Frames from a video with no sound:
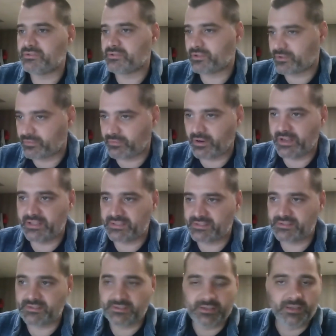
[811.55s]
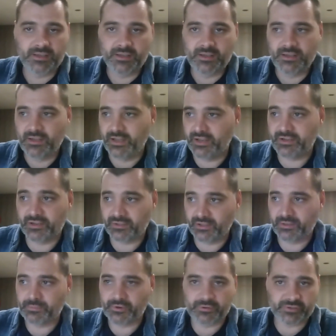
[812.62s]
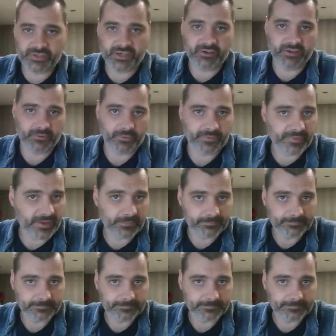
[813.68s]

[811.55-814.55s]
Christ and your liberal sharing with them.